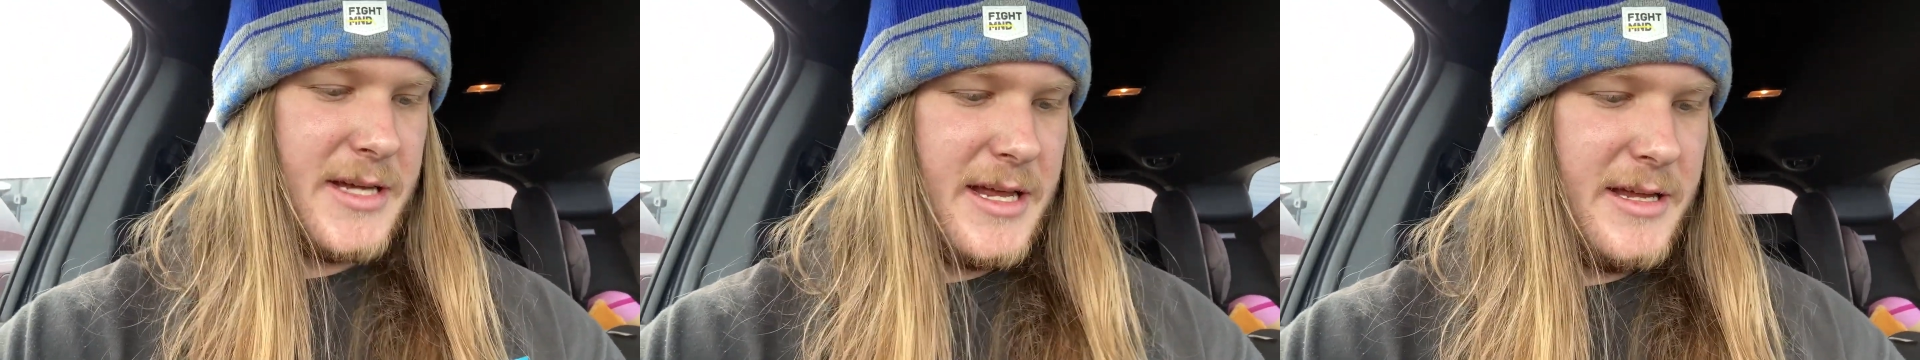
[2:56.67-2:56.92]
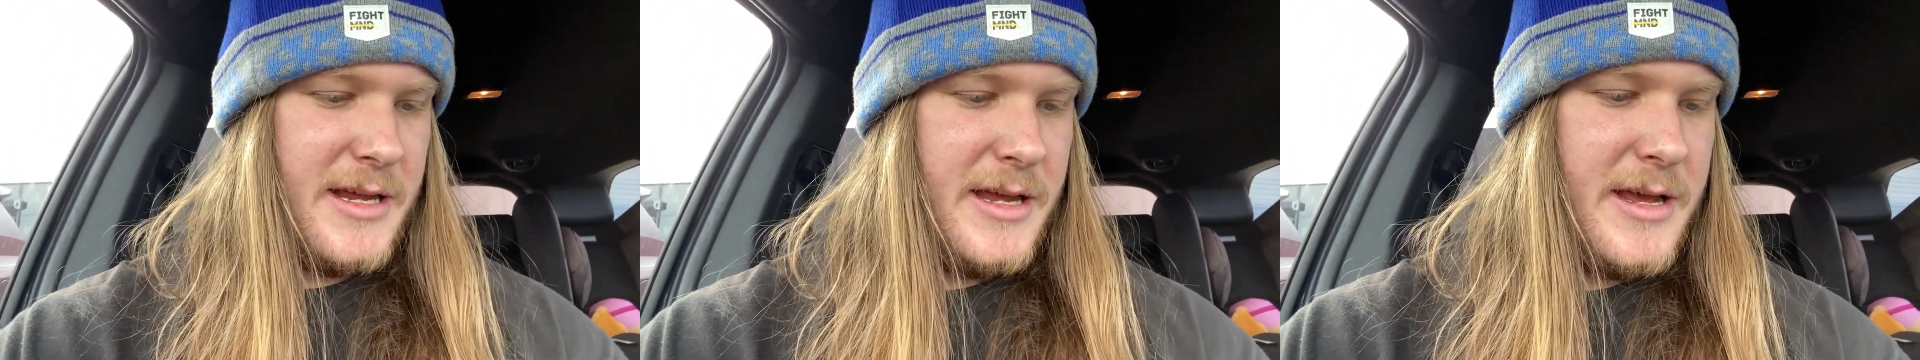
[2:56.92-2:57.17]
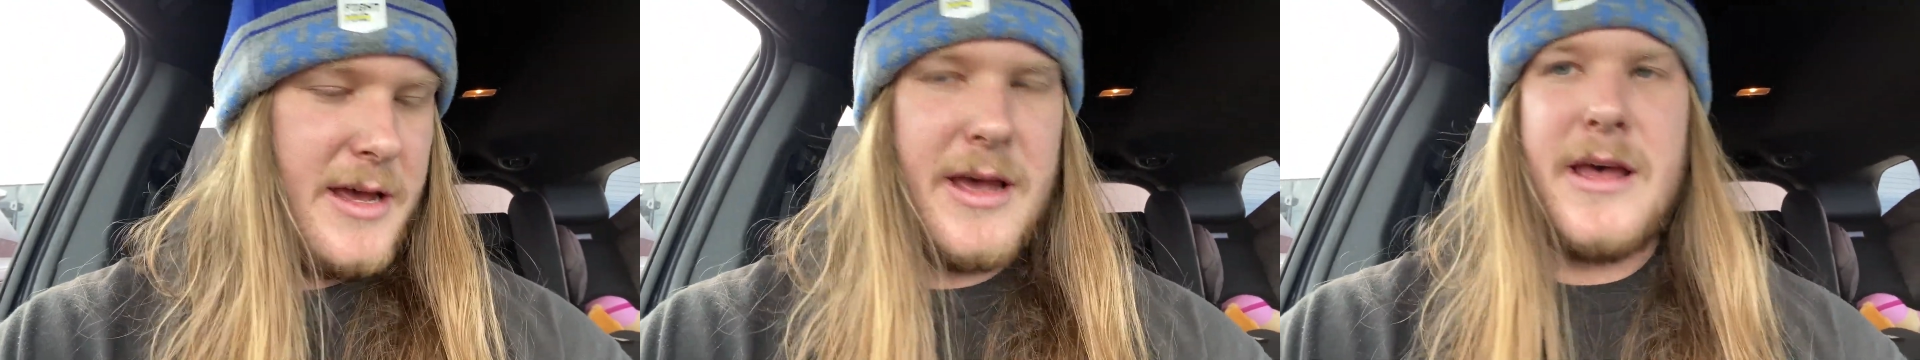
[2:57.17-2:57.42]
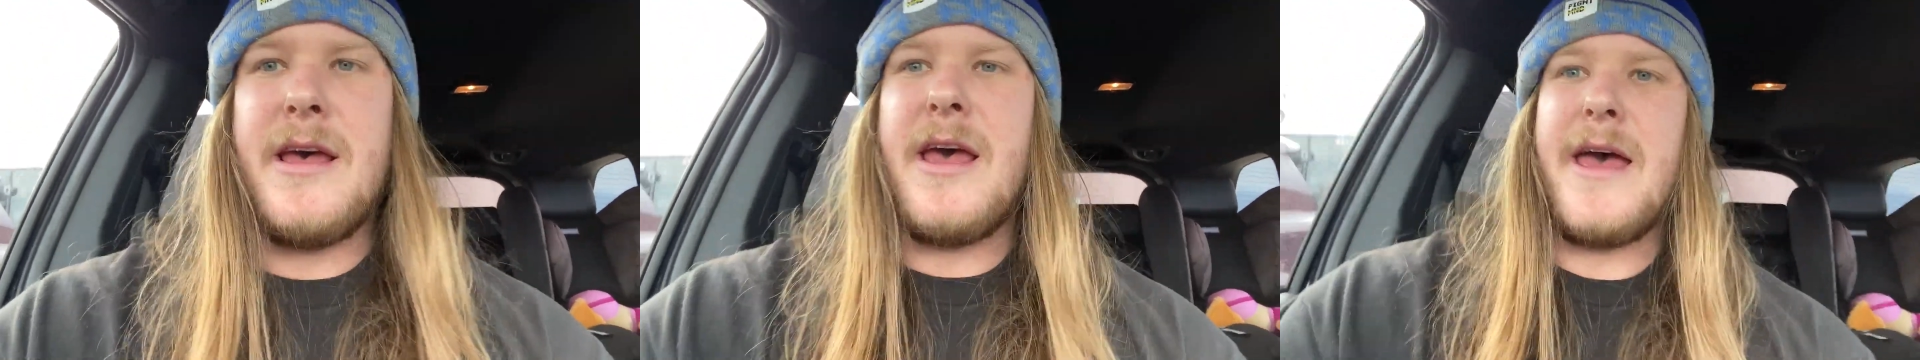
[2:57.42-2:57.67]
lately.
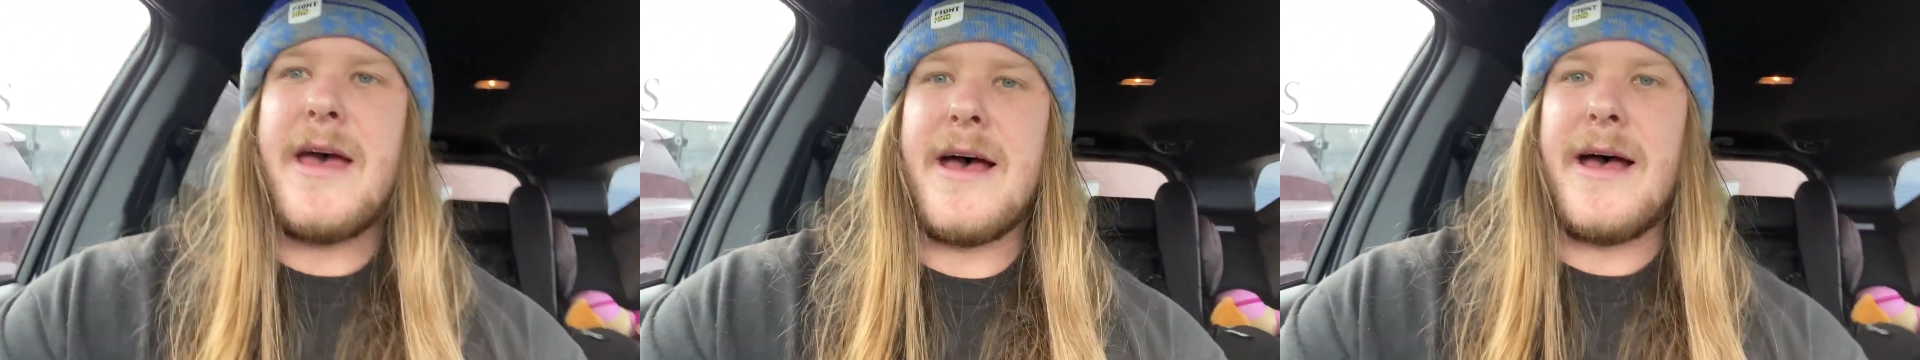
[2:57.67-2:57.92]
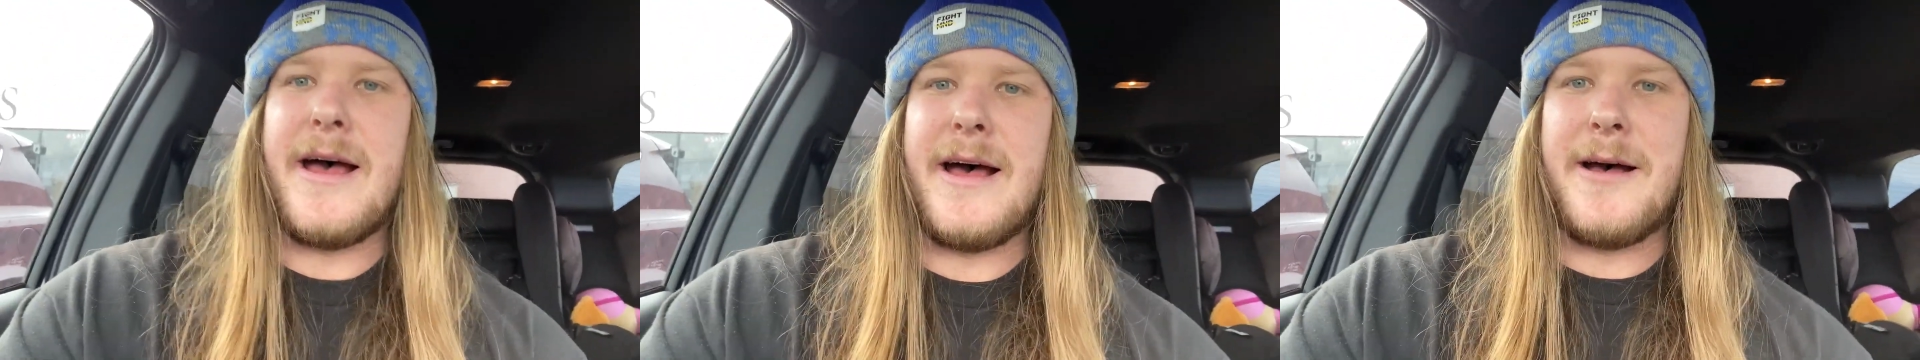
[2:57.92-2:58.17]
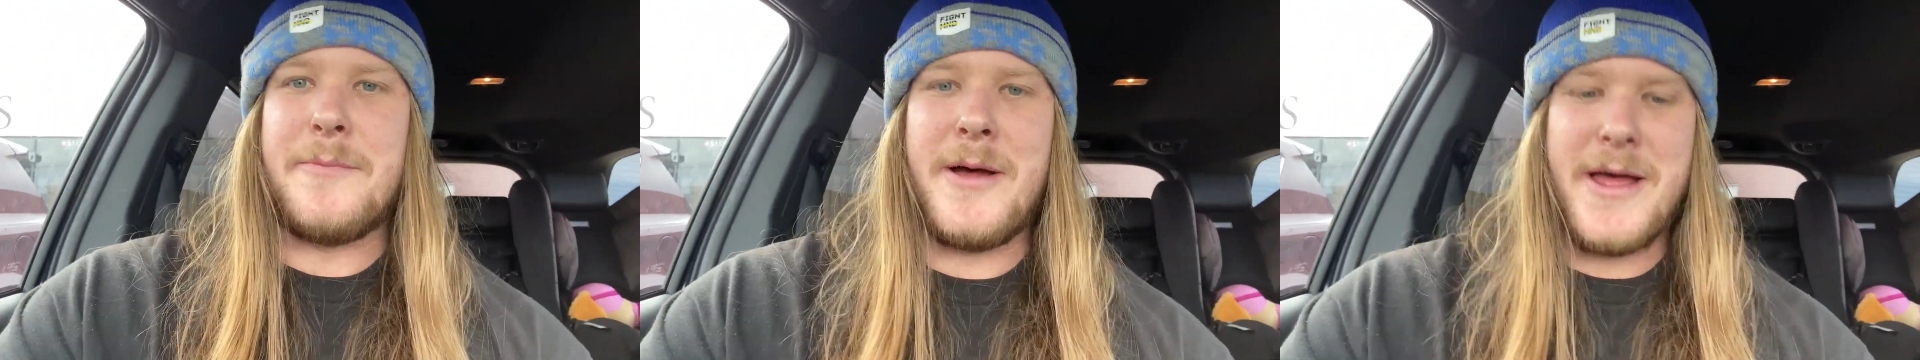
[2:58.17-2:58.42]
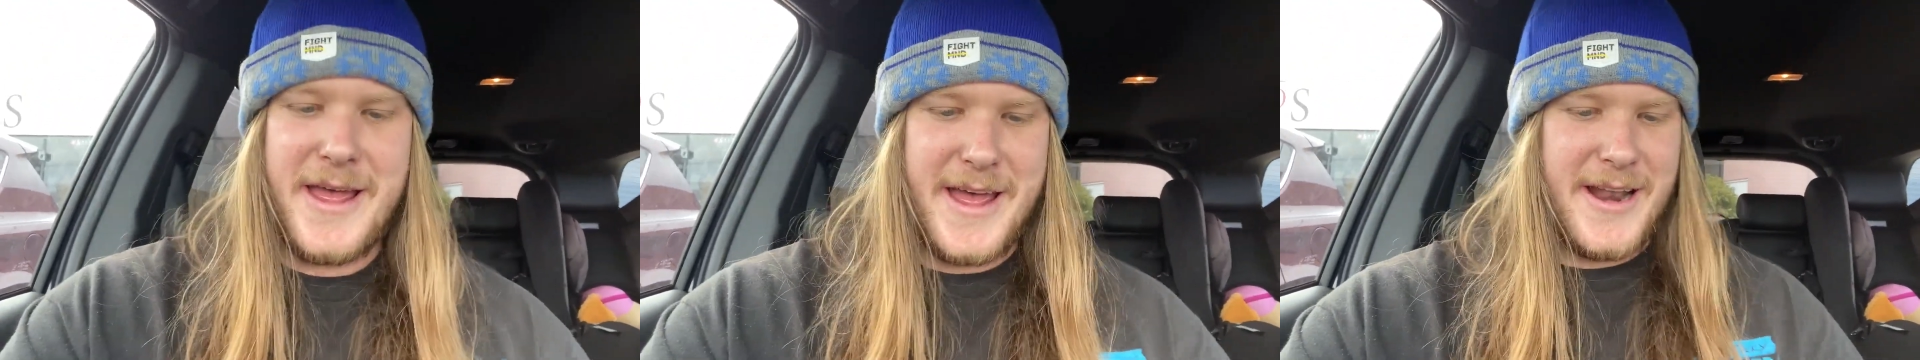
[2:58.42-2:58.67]
And
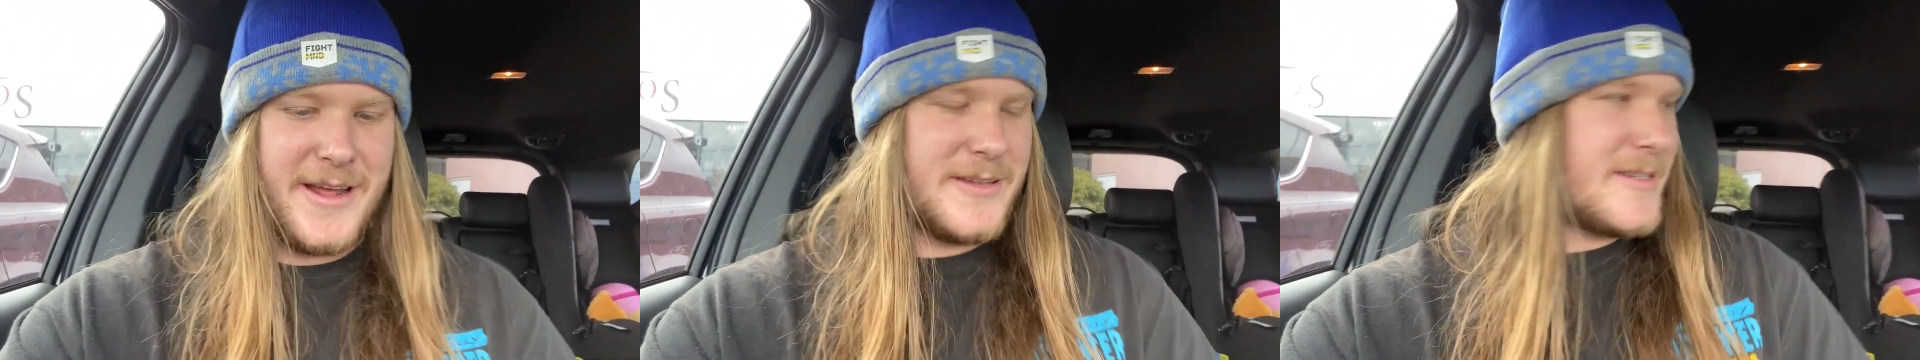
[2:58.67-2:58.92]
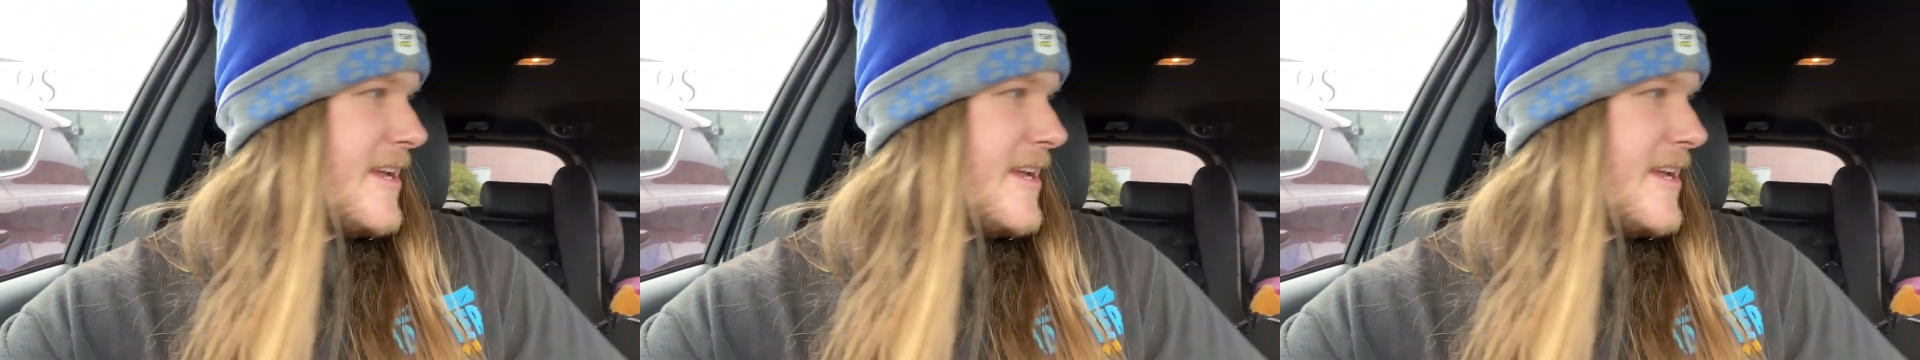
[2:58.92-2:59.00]
I